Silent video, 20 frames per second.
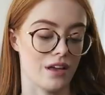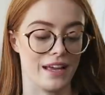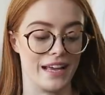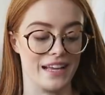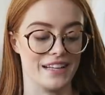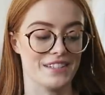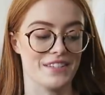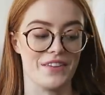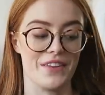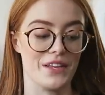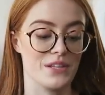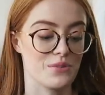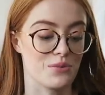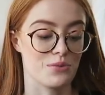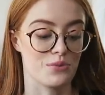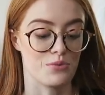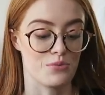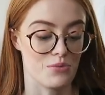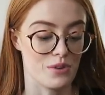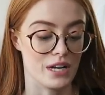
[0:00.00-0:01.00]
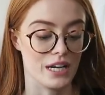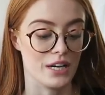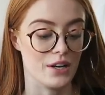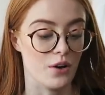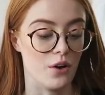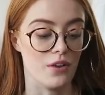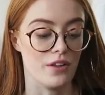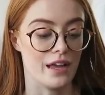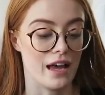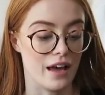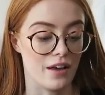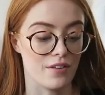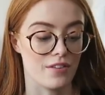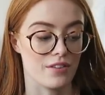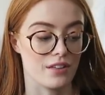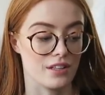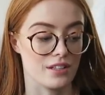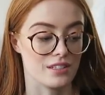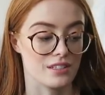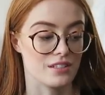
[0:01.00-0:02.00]
Okay so this was really not the
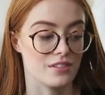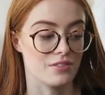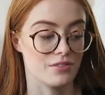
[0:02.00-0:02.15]
healthiest